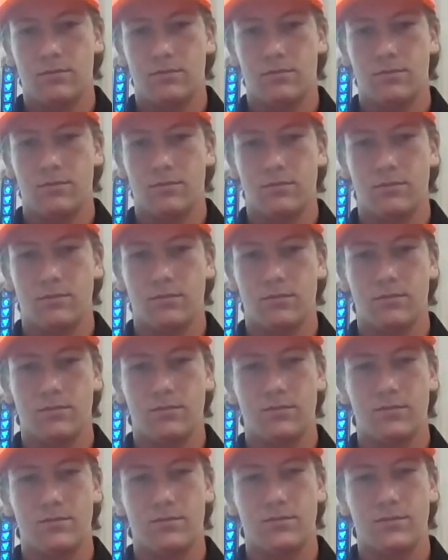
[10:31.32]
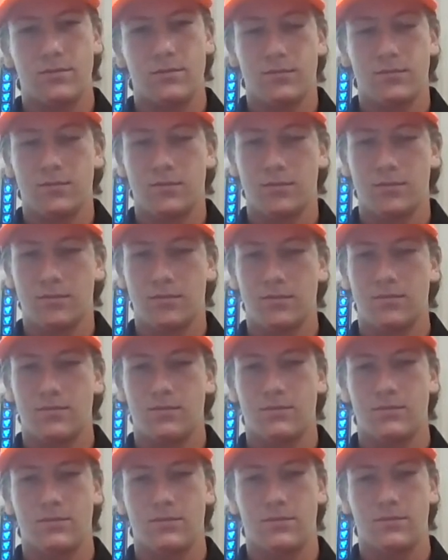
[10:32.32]

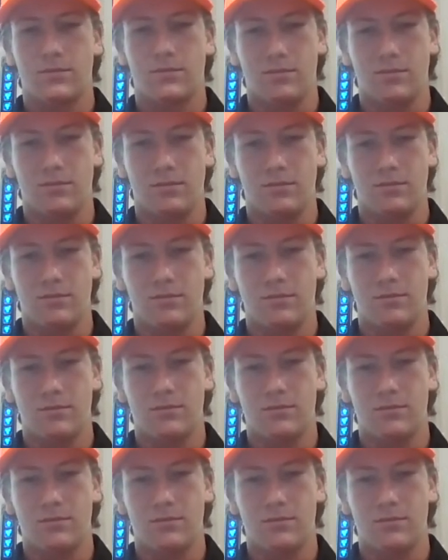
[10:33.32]
[no speech]